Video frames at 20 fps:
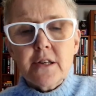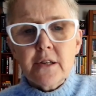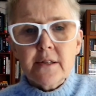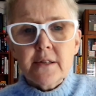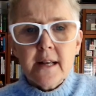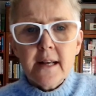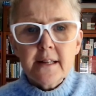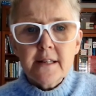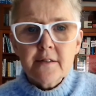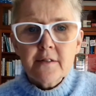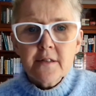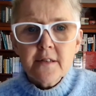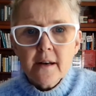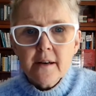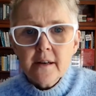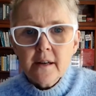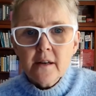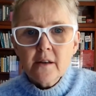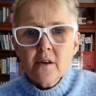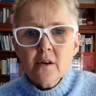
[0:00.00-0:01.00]
to your days of
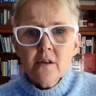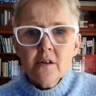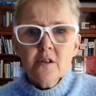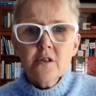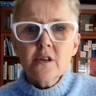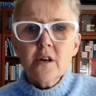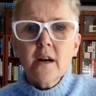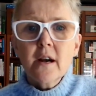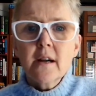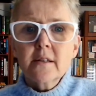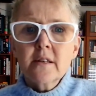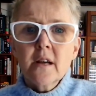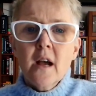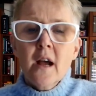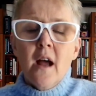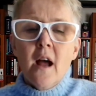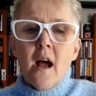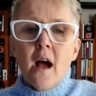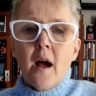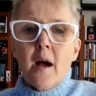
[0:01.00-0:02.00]
studying contract,
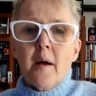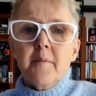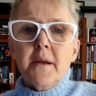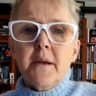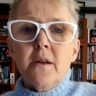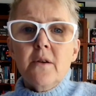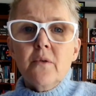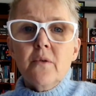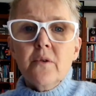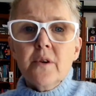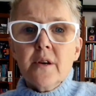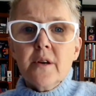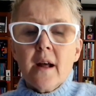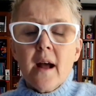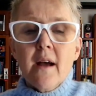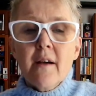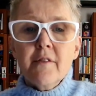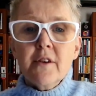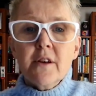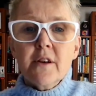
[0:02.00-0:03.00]
in order to
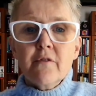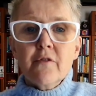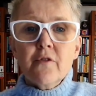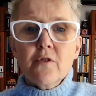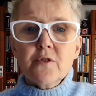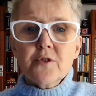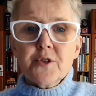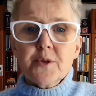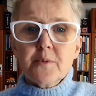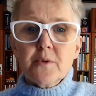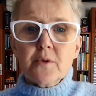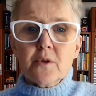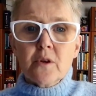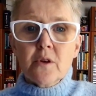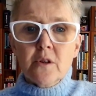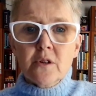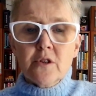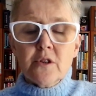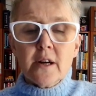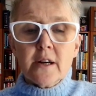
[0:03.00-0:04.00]
have an enforceable
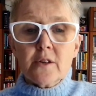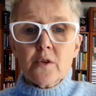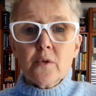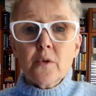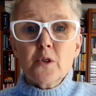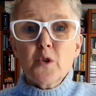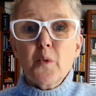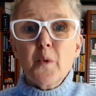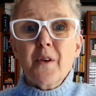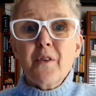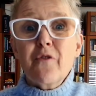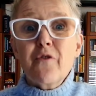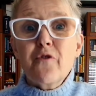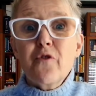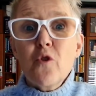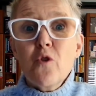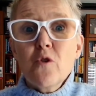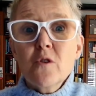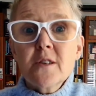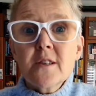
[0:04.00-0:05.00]
contract or to
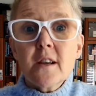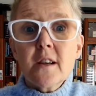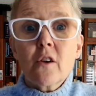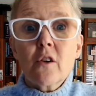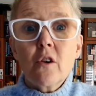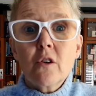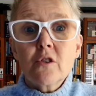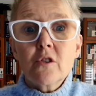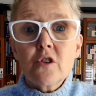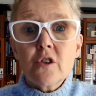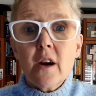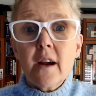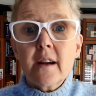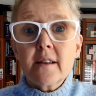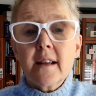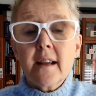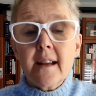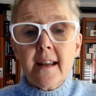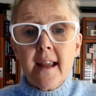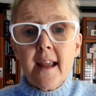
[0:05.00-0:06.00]
enforce a contract
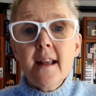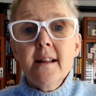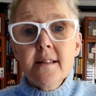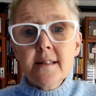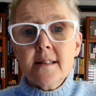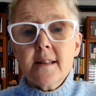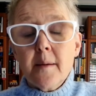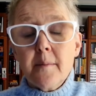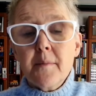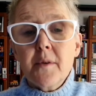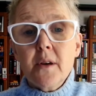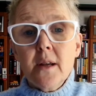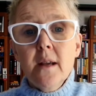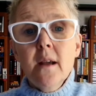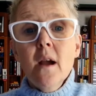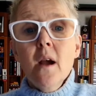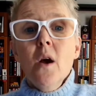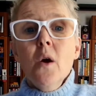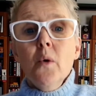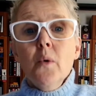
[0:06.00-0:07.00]
against
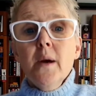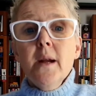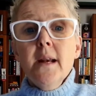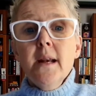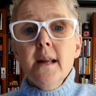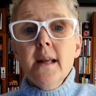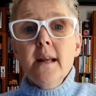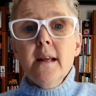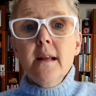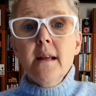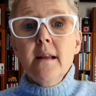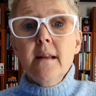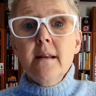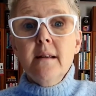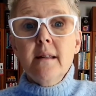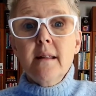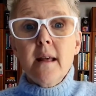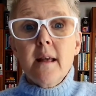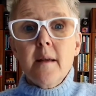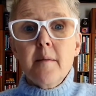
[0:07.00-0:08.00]
somebody, we
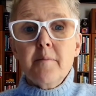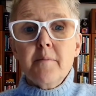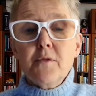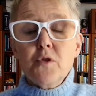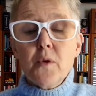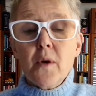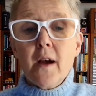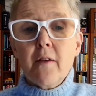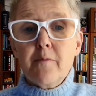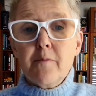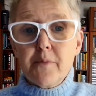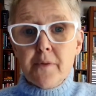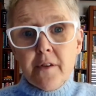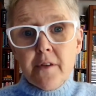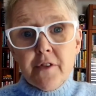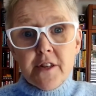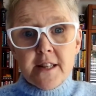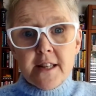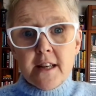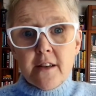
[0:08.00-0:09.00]
need them to have
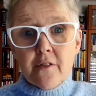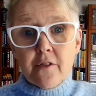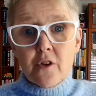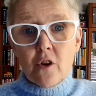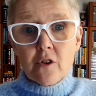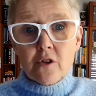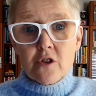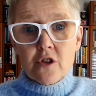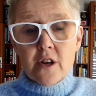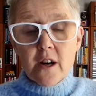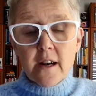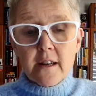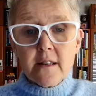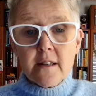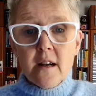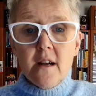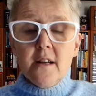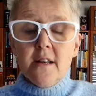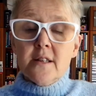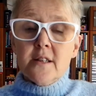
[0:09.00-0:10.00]
privity of contract.
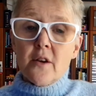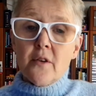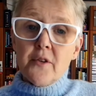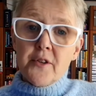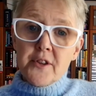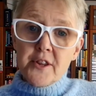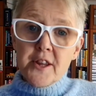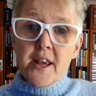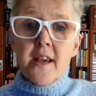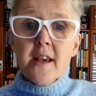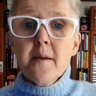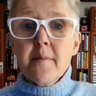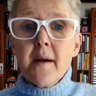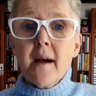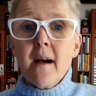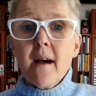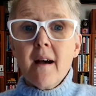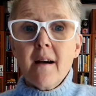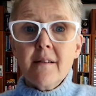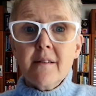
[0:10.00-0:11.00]
So think
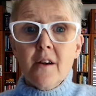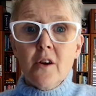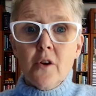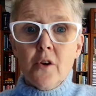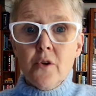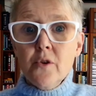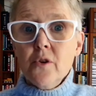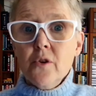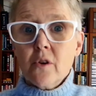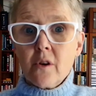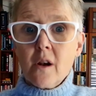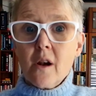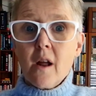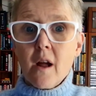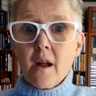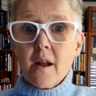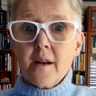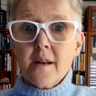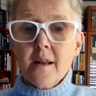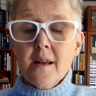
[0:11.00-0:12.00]
about who your
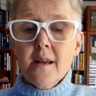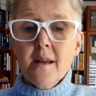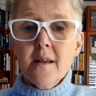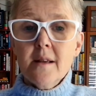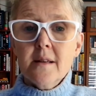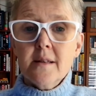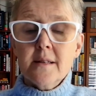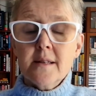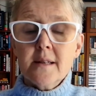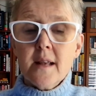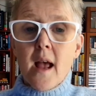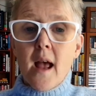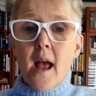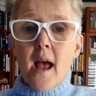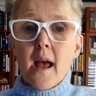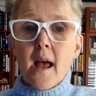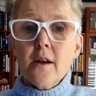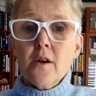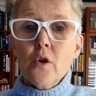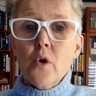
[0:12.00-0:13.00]
client is
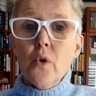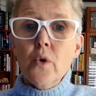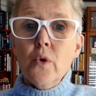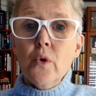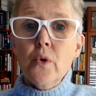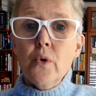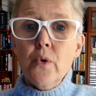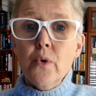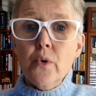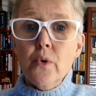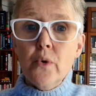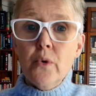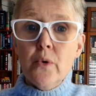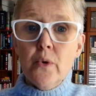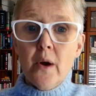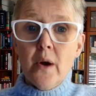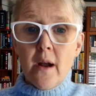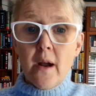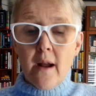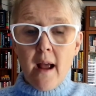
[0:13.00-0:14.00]
and
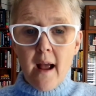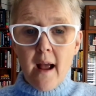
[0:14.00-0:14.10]
who